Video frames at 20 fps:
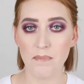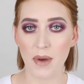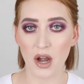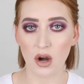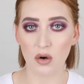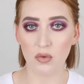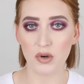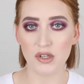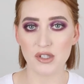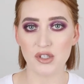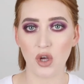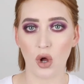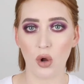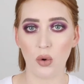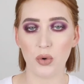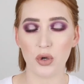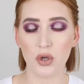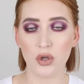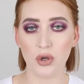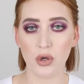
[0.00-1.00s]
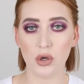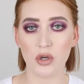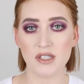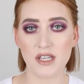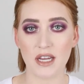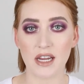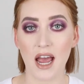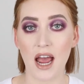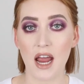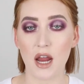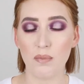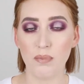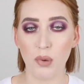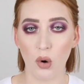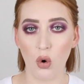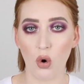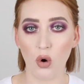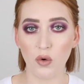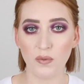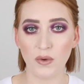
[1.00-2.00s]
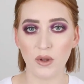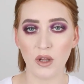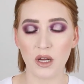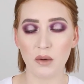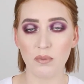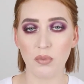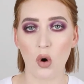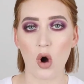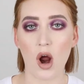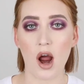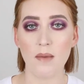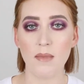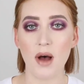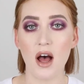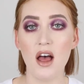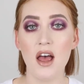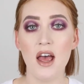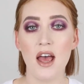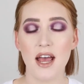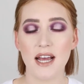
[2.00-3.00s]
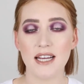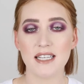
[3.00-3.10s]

better result using a pore filling primer,